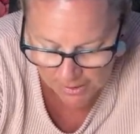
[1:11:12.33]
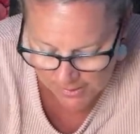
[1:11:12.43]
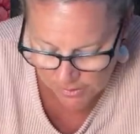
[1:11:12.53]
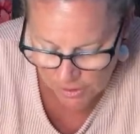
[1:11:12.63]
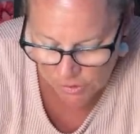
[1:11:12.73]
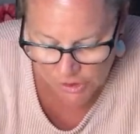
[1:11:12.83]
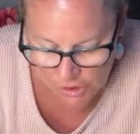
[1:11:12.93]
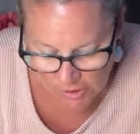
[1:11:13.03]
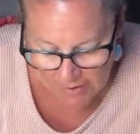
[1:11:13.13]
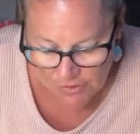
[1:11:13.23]
so those you
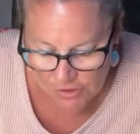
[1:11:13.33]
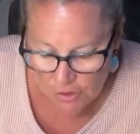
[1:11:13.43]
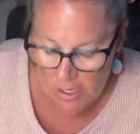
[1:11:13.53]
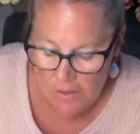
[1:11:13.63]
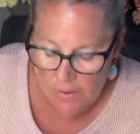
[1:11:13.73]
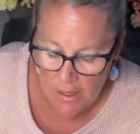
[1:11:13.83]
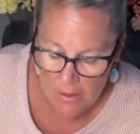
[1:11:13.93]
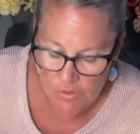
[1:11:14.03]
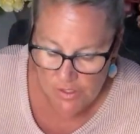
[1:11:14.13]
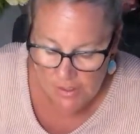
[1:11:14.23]
don't have to do anything,
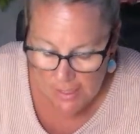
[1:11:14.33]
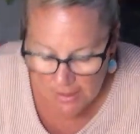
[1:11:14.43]
just tuck